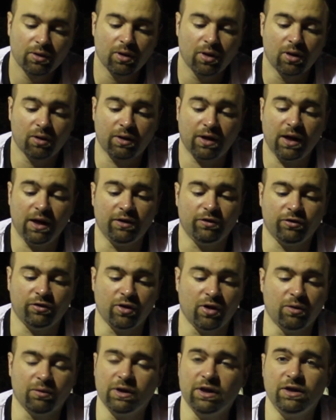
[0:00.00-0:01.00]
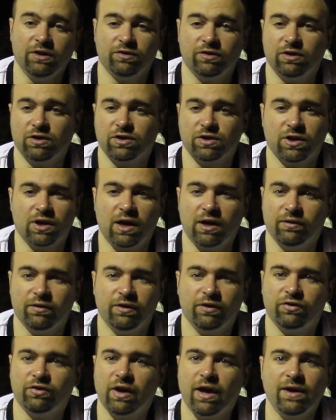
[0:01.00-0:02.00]
Okay, so he's in shock.
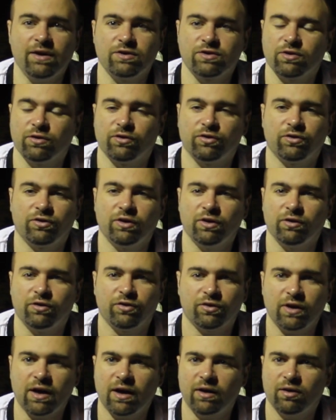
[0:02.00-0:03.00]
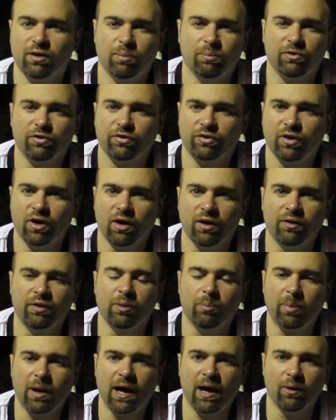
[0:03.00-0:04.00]
This angel still's got him stunned.
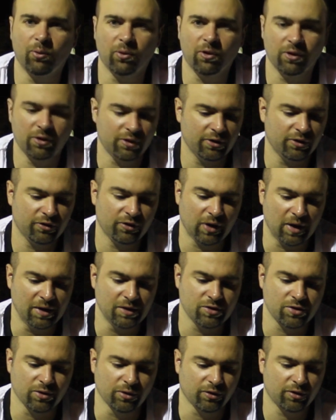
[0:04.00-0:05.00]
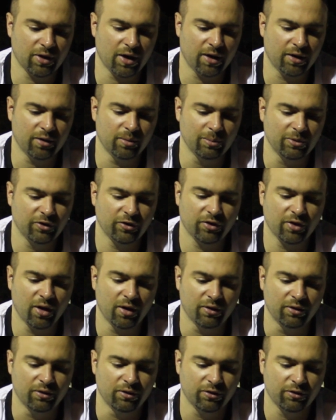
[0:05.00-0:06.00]
The power of this angel's got him
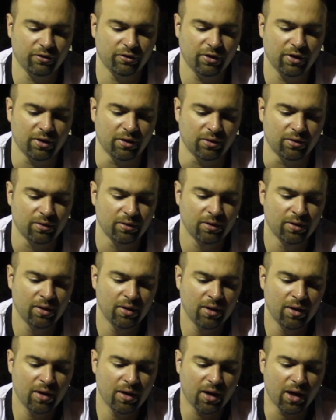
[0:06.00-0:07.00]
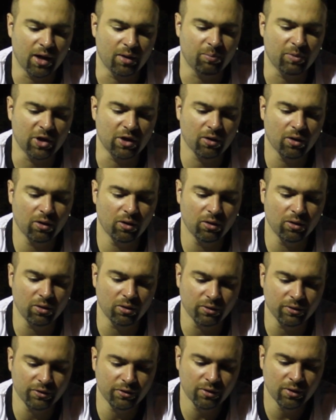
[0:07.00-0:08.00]
stunned still. And
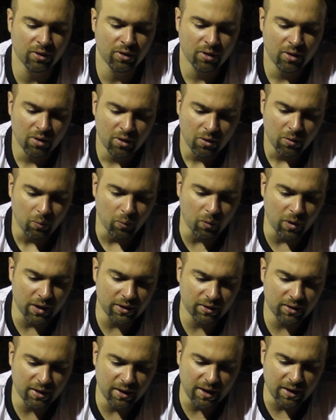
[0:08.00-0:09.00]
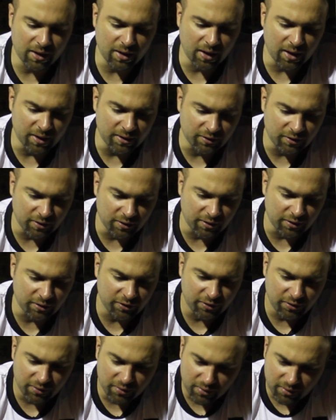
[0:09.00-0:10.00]
behold, one like unto the
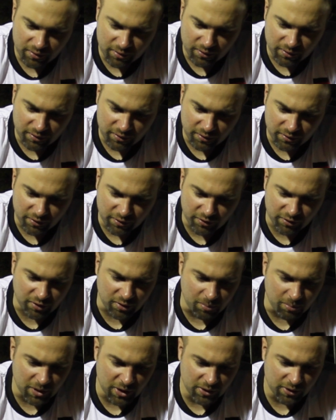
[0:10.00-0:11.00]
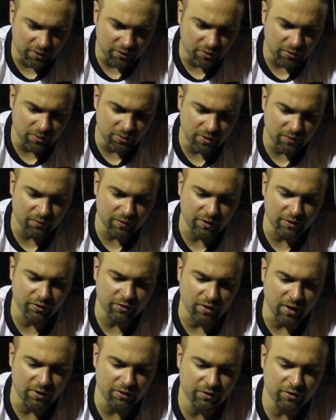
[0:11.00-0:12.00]
similitude of the
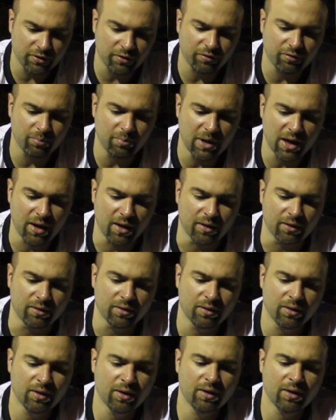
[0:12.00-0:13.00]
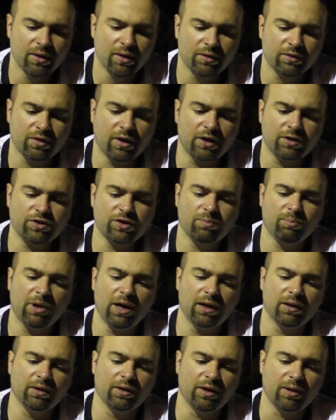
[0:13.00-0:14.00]
sons of men touched
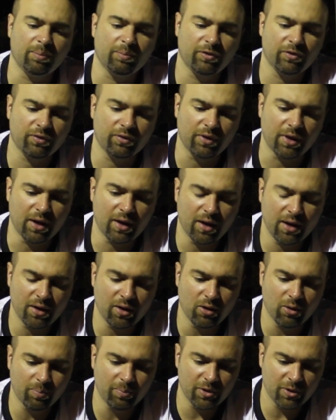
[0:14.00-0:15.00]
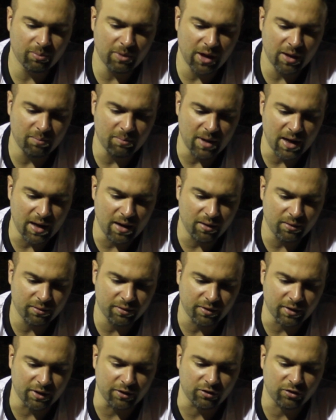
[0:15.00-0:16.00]
my lips. Then I opened my
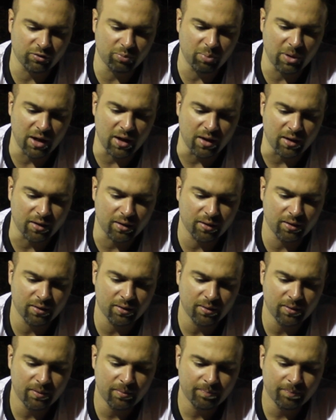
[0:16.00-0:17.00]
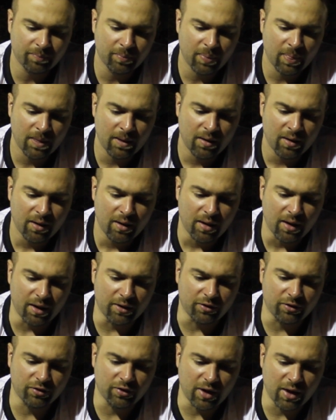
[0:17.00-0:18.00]
mouth and spake,
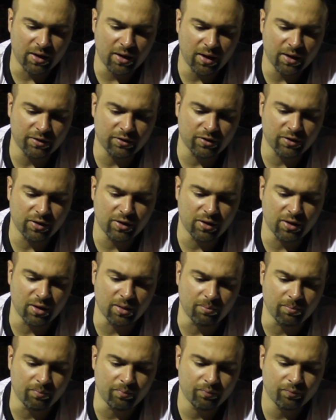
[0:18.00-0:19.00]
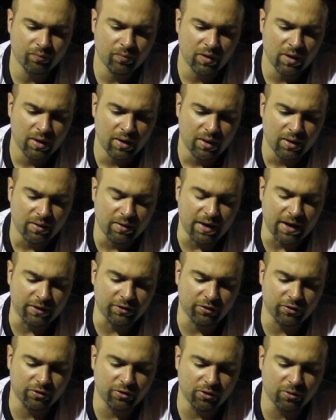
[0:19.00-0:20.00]
and said unto him
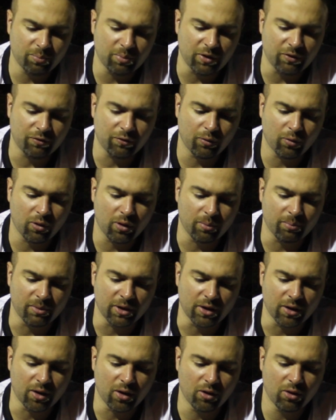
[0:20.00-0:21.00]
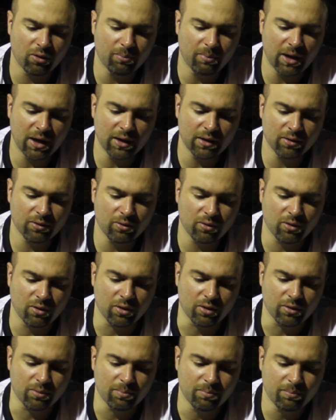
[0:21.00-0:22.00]
that stood before me, O my
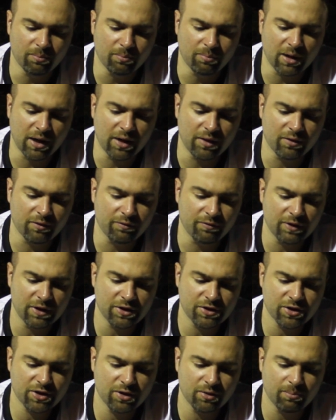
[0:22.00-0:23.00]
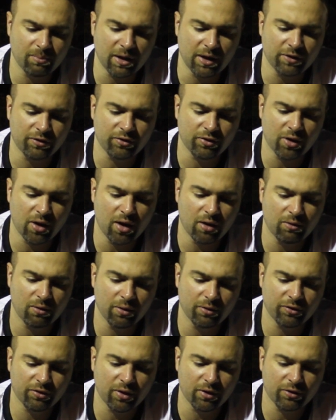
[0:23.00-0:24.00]
Lord, by the vision my
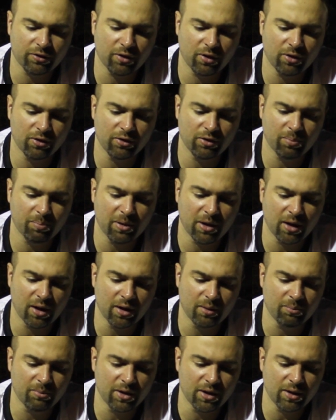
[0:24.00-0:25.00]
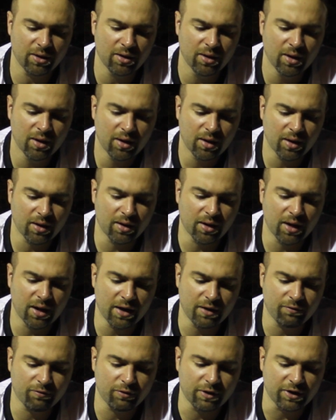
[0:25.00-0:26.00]
sorrows are turned upon me, and I
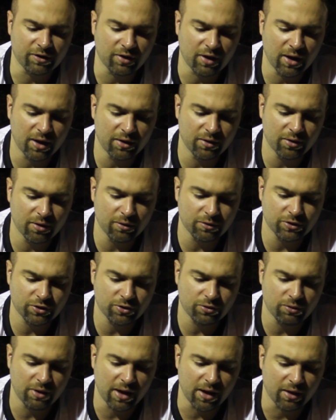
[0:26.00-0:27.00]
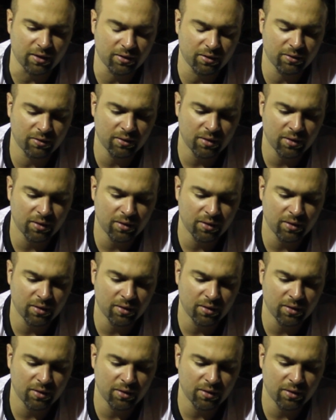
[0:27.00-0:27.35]
have retained no strength.